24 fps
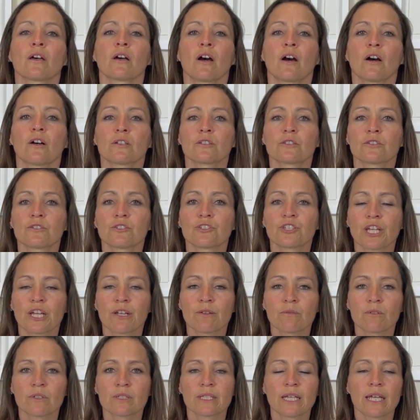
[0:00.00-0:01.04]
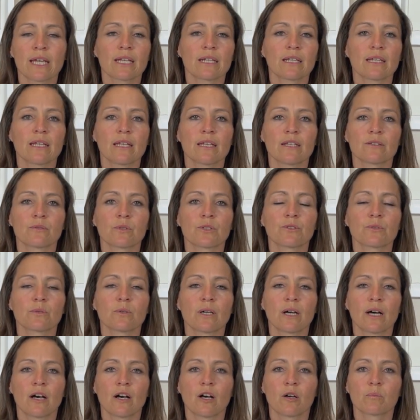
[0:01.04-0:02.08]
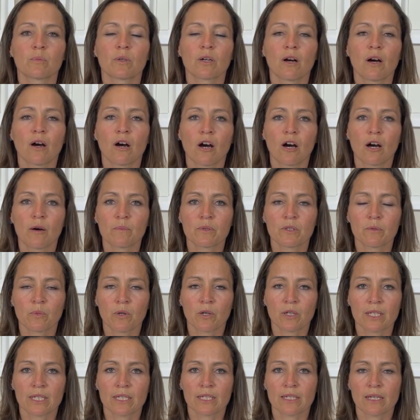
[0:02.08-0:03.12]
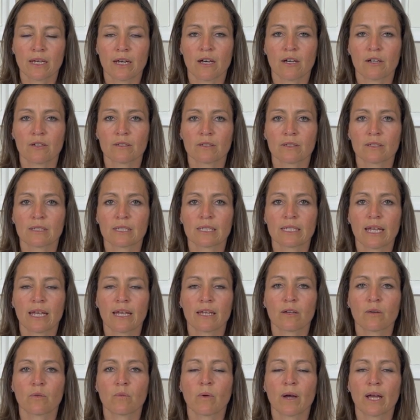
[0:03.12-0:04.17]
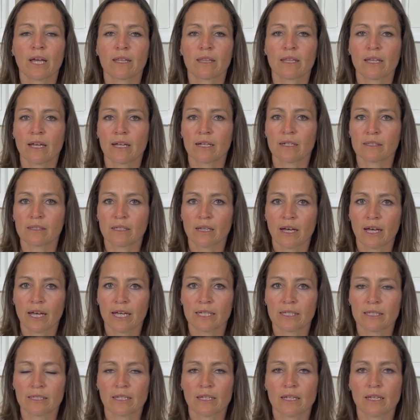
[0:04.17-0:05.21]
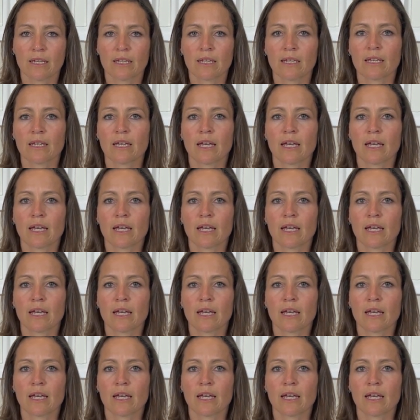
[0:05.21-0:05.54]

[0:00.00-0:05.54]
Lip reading: are general techniques which will help calm the body down, take away the anxiety,